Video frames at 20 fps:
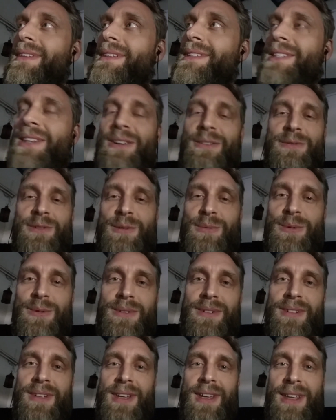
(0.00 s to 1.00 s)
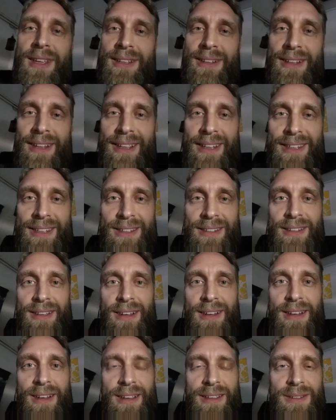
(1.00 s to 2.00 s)
It's comfortable. Like
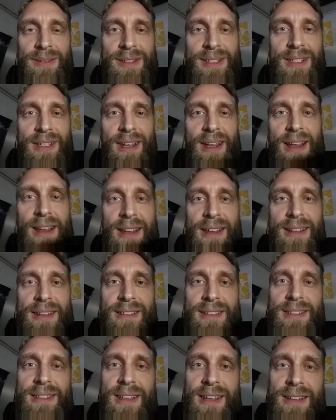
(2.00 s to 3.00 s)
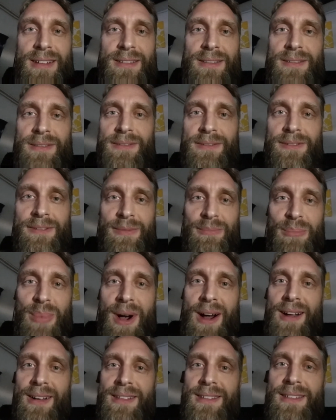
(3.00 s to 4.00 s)
I used to hide inside of
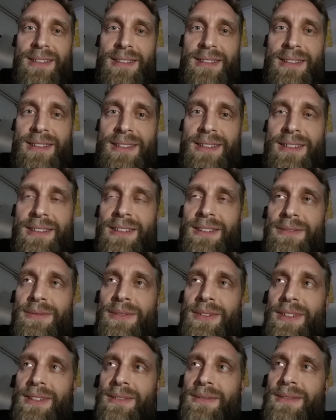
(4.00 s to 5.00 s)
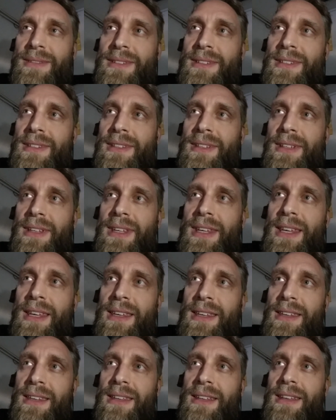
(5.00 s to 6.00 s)
boxes and stuff when I was a
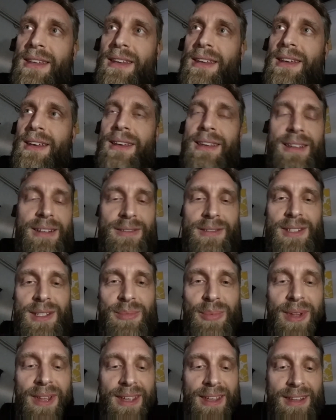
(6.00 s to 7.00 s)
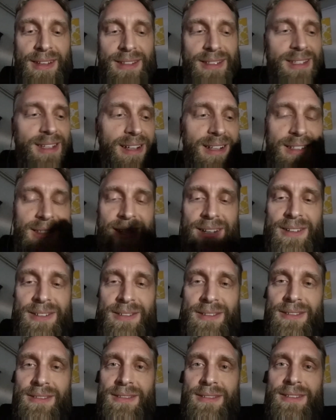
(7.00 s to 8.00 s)
kid. You know, just playing inside of
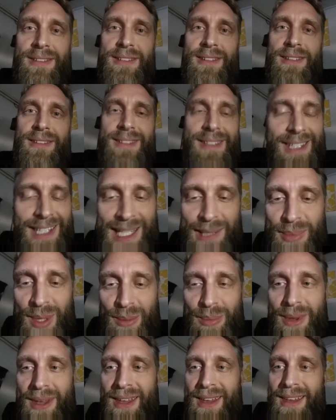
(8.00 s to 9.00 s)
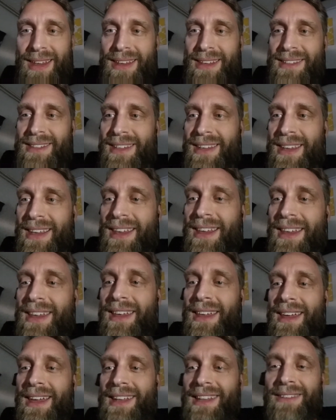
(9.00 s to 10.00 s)
tunnels, sleeping bags.
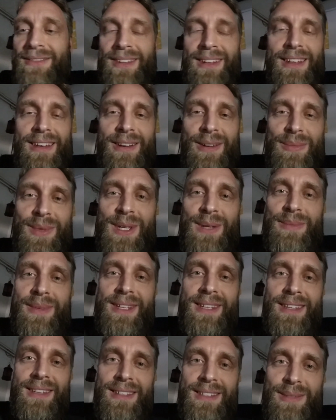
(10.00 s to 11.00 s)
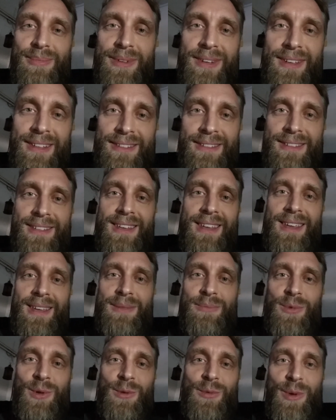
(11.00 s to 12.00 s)
And even now, me and my kids play this
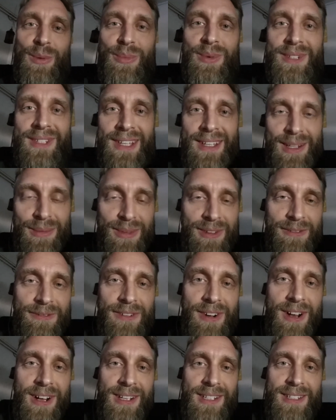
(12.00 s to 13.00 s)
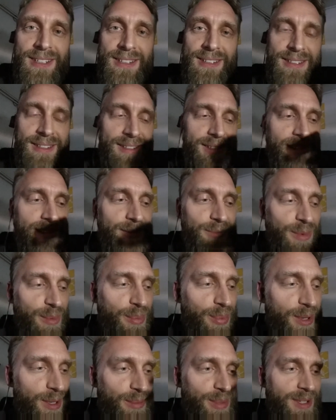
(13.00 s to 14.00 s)
game where we pretend to be foxes and we
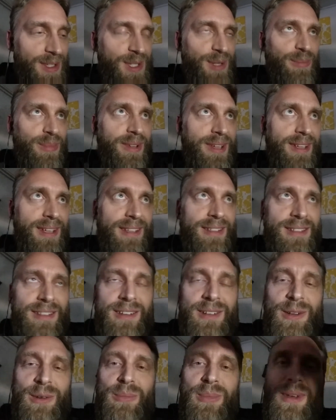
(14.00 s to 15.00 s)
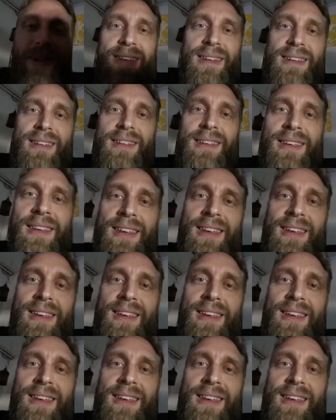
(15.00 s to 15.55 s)
put a bunch of blankets on our bed